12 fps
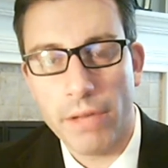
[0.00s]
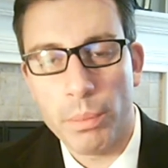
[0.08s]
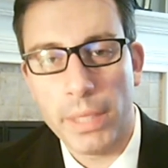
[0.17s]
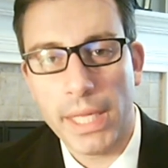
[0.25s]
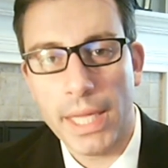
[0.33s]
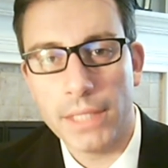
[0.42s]
of
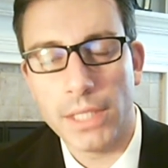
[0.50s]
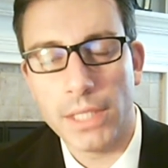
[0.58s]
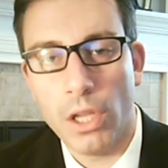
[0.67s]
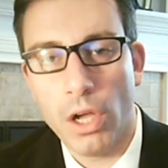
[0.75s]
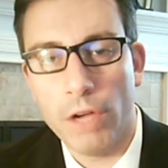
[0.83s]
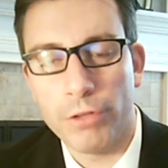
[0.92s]
the
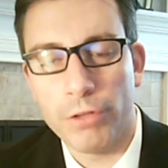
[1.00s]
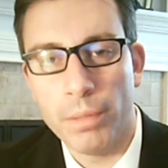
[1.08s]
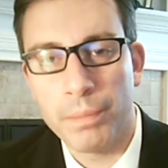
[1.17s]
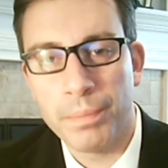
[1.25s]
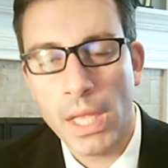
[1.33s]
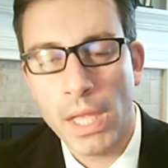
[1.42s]
McKenzie Law
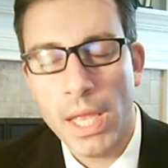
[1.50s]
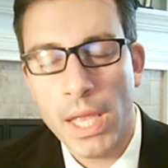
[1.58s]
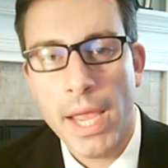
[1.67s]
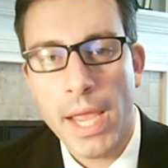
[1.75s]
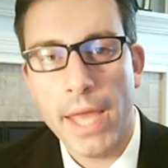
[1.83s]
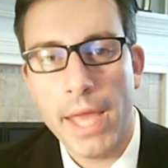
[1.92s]
Firm,
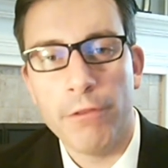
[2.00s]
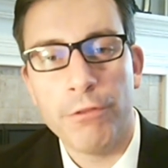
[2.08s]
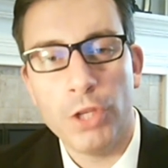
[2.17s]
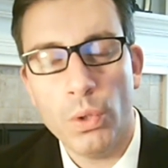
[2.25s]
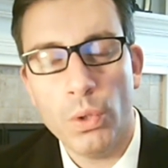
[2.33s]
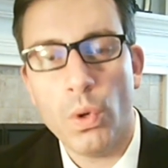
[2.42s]
and if
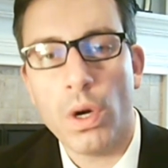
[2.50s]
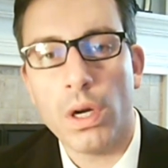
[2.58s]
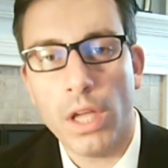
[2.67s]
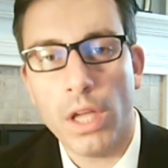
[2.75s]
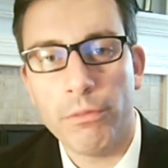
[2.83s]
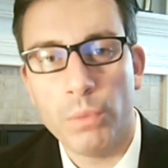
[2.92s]
you or
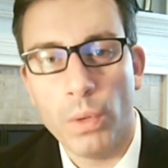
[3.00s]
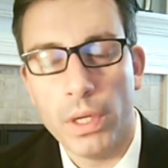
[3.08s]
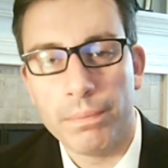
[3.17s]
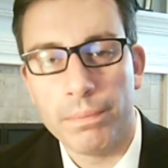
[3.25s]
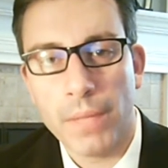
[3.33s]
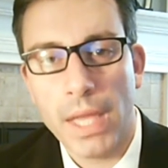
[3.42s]
a loved
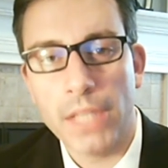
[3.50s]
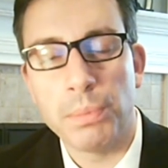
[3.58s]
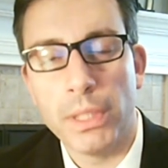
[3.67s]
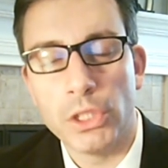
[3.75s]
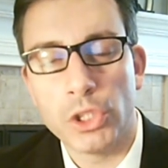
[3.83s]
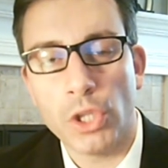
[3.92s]
one has
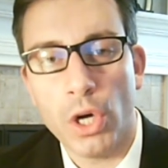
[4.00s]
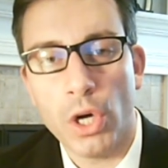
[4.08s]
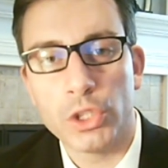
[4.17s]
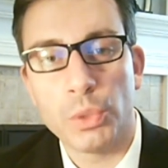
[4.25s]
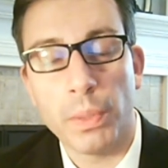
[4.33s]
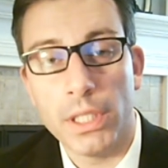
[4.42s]
been
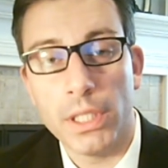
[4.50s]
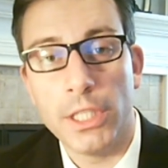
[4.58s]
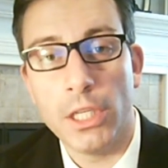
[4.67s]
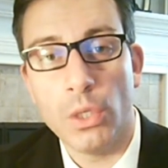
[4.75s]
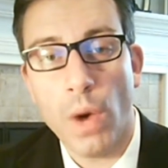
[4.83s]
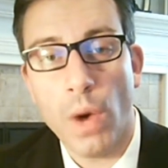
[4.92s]
charged with a
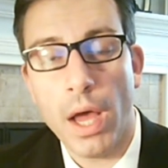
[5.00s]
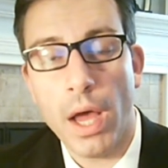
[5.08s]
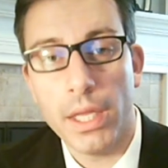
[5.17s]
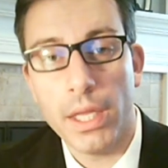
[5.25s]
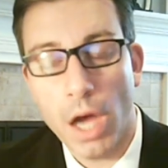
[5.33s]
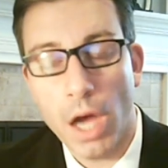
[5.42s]
D U
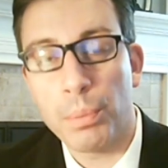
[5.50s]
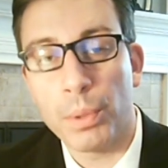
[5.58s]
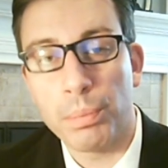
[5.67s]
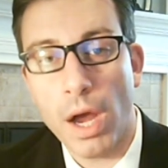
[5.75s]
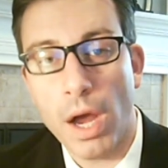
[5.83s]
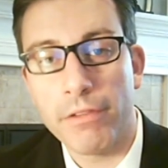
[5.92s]
I in
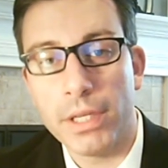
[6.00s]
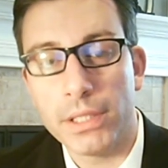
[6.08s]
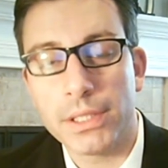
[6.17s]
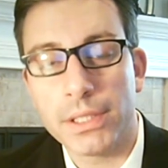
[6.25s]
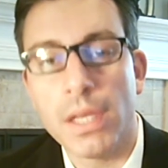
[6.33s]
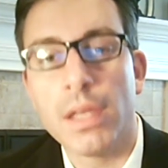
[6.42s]
Upper
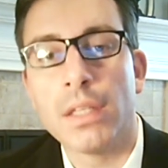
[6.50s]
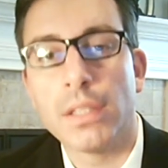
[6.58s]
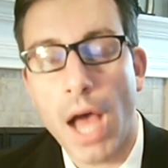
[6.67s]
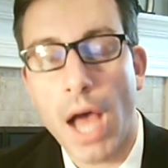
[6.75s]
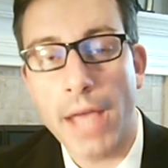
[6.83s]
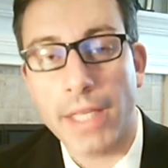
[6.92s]
Providence,
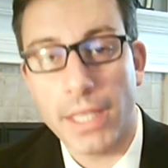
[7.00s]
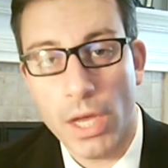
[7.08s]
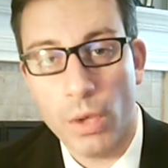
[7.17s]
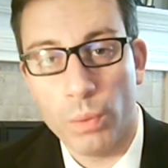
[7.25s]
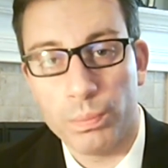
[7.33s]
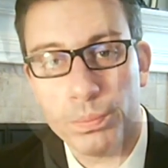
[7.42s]
I can
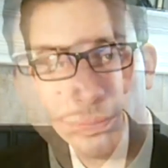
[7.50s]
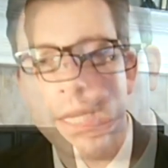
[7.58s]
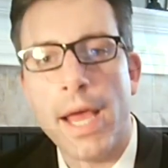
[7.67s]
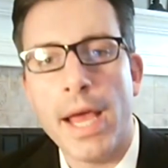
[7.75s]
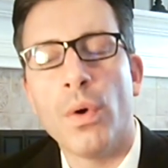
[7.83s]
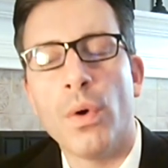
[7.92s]
help.
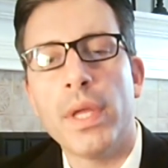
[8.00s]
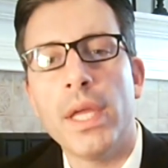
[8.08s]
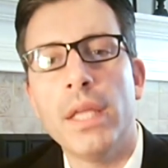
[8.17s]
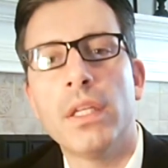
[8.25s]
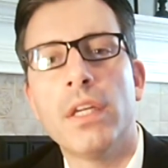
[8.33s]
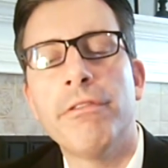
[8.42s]
Now,
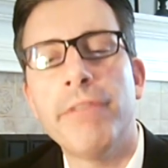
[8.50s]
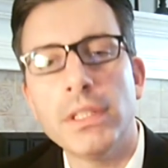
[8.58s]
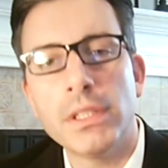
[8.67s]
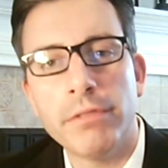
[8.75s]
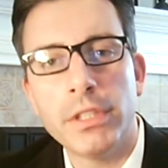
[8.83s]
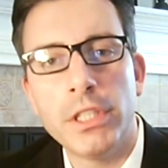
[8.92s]
in the
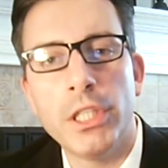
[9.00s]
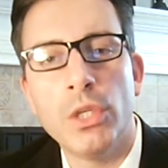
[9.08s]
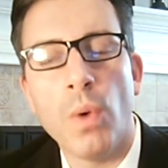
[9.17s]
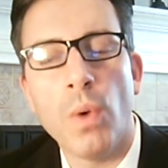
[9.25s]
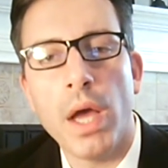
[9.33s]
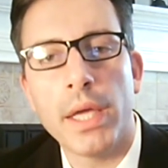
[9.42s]
defense of a D
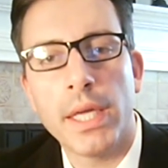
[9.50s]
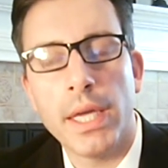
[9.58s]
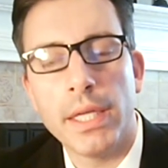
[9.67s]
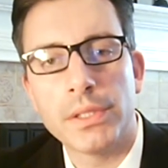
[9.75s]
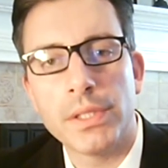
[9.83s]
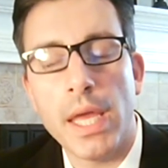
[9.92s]
U I
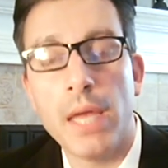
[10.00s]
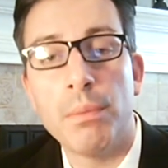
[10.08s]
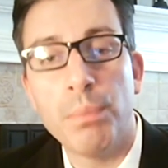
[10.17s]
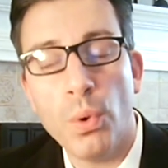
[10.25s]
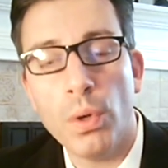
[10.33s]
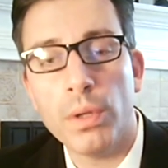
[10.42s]
case, an
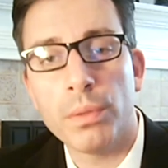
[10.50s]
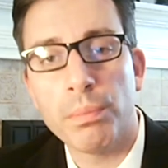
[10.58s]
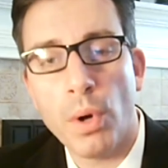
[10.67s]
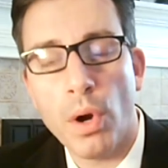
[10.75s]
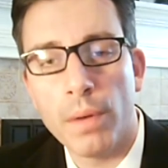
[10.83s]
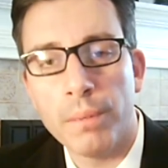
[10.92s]

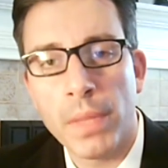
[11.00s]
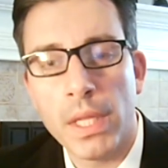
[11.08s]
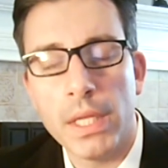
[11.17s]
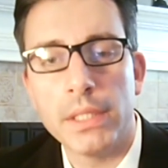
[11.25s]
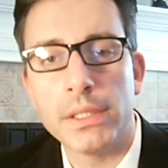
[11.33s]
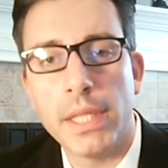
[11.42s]
important part
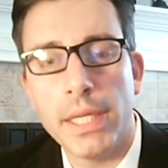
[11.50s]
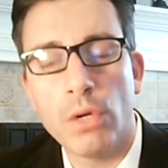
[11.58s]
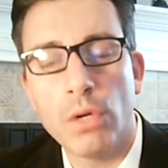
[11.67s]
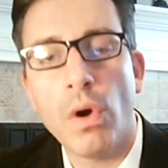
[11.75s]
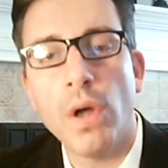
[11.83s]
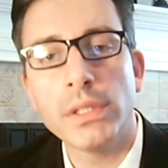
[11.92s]
is the
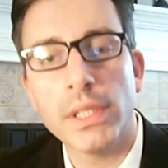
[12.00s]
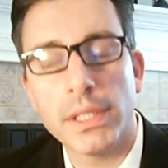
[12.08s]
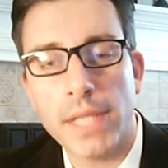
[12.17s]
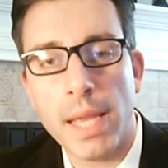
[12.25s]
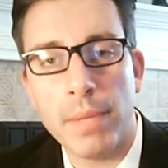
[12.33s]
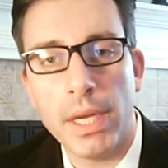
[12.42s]

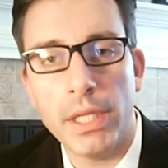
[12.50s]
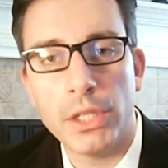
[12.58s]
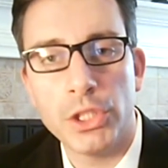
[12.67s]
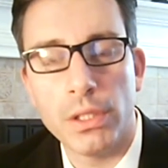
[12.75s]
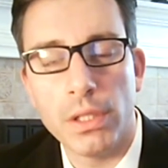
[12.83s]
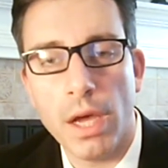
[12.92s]

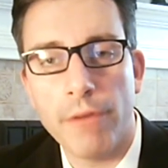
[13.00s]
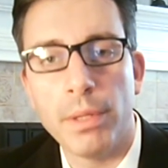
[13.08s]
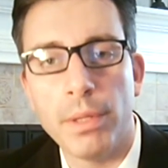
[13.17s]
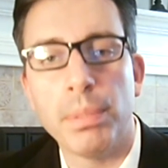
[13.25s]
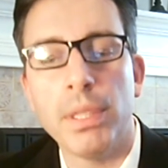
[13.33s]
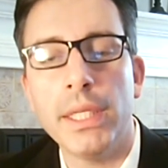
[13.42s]
cross-examination of
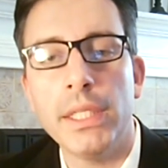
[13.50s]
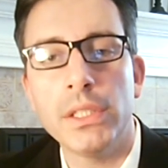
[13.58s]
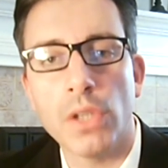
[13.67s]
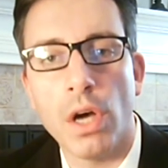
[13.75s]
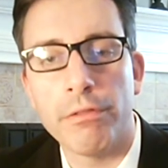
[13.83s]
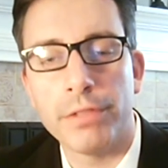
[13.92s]
the
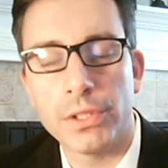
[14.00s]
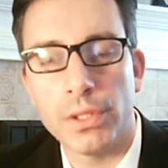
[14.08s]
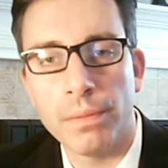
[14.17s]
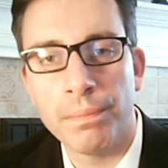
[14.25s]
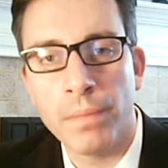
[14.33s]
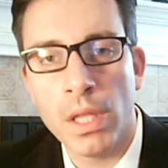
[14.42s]
police
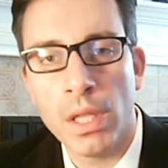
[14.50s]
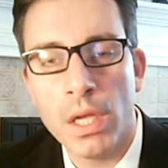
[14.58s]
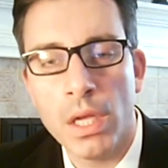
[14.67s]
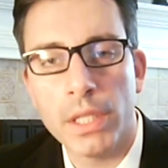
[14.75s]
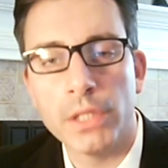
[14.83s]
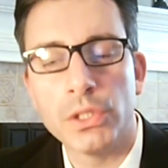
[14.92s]
officer
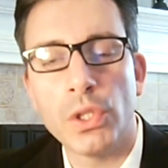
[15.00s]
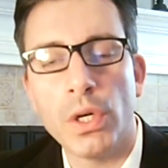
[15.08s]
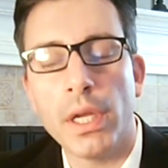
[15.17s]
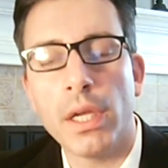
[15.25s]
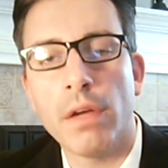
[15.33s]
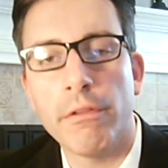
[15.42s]

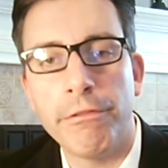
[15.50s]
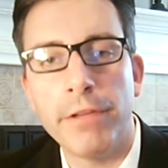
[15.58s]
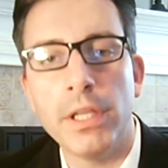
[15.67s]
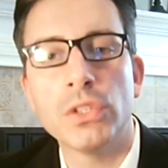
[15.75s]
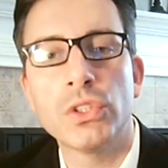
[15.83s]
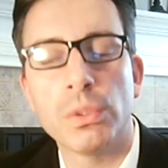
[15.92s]
concerning
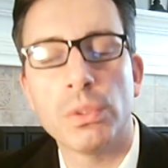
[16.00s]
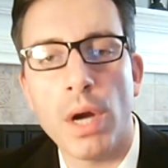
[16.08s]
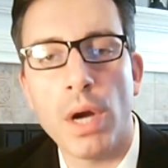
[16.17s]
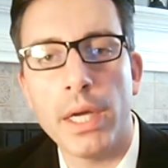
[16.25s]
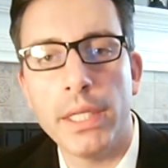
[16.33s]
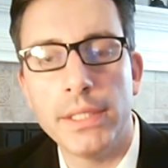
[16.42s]
field
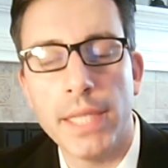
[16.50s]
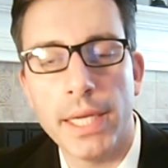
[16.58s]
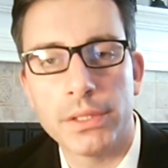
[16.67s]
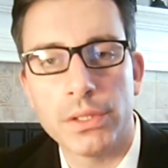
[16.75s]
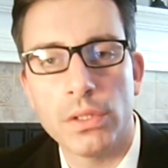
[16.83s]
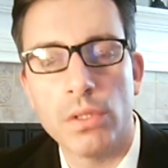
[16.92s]
sobriety
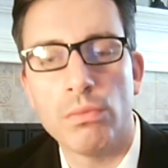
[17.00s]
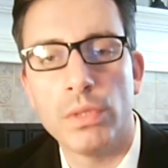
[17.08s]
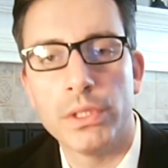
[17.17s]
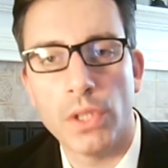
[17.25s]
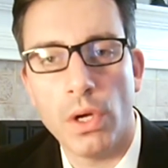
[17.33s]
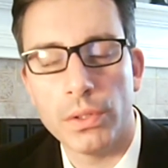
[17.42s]
test
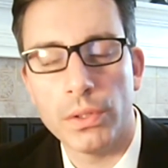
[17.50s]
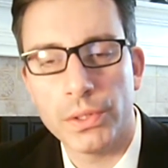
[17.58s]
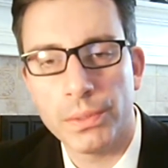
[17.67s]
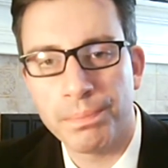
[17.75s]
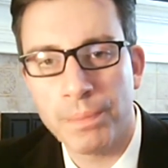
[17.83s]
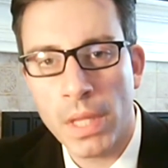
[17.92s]

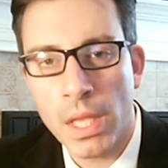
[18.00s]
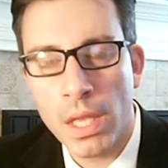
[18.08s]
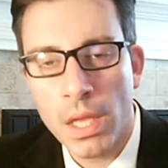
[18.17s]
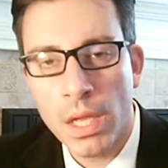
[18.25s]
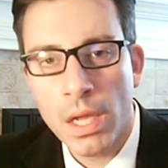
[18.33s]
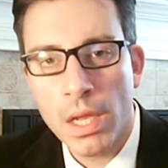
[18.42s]
results.
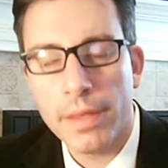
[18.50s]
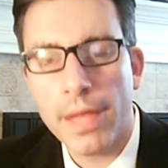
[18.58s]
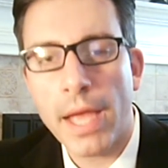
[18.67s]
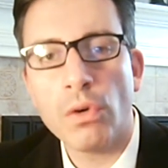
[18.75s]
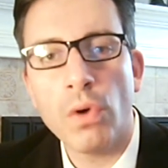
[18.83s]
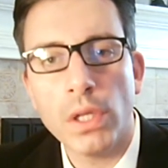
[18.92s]

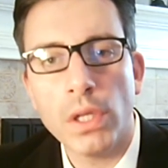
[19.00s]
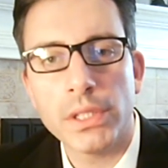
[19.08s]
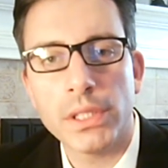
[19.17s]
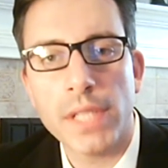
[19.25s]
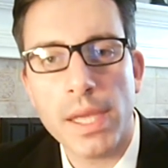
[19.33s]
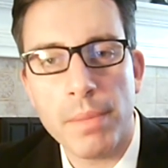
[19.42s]
That
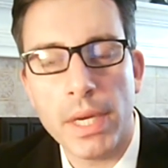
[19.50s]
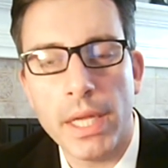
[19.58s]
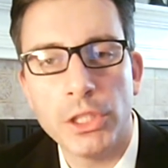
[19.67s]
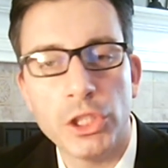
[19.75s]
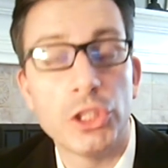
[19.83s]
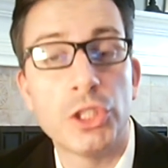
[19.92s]

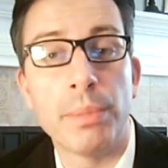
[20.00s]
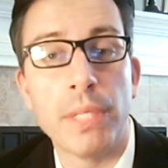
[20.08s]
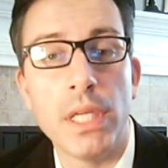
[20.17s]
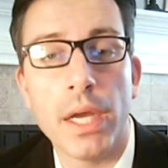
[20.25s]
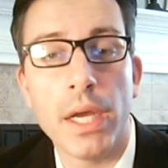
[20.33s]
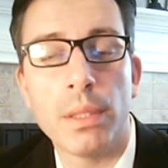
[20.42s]
cross-examination should be
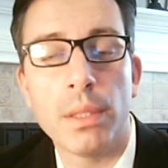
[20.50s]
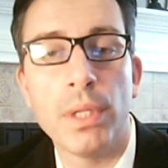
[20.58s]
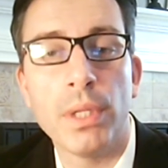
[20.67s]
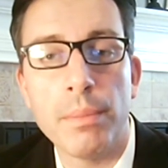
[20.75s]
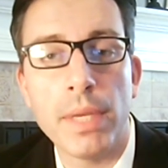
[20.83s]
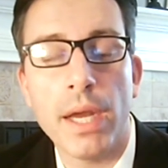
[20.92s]
done at the
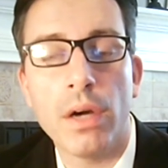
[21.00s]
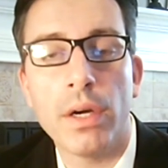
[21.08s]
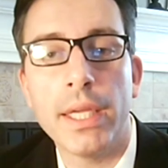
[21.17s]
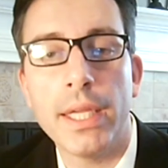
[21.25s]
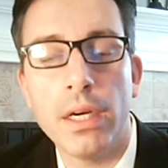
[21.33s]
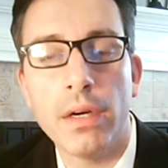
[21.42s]

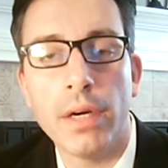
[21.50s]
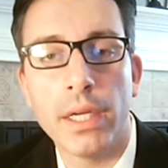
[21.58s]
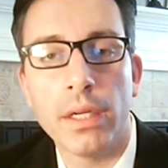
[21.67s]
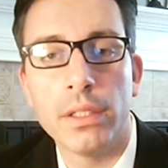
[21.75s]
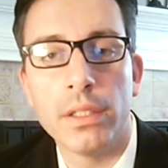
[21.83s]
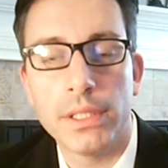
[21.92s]
preliminary
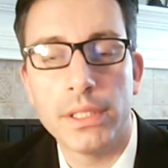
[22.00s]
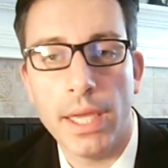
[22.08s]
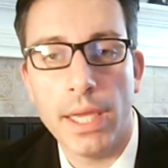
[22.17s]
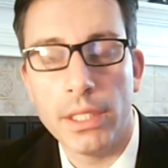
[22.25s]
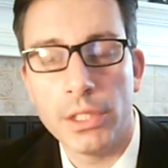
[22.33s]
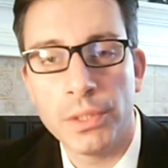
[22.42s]
hearing
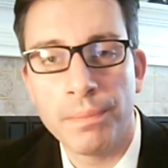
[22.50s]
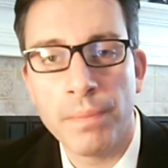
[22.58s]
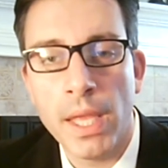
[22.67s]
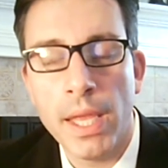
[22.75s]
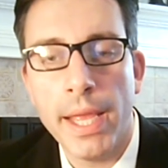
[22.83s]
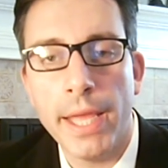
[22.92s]
stage
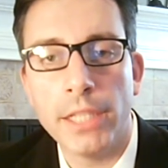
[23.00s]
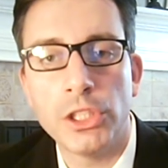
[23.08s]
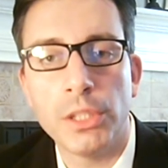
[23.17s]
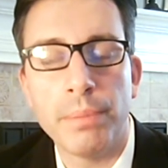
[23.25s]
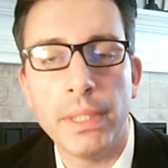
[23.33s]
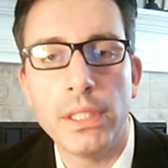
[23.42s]
and
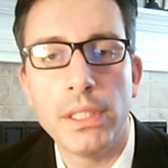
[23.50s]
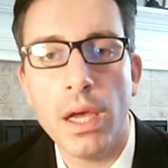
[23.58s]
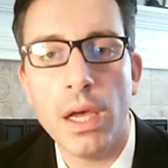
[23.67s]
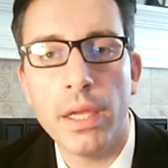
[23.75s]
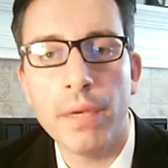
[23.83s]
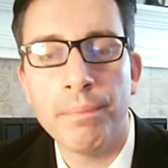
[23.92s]
should be
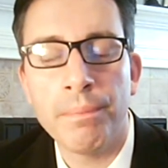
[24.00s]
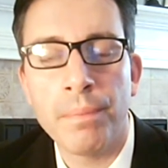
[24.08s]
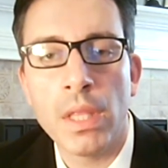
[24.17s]
done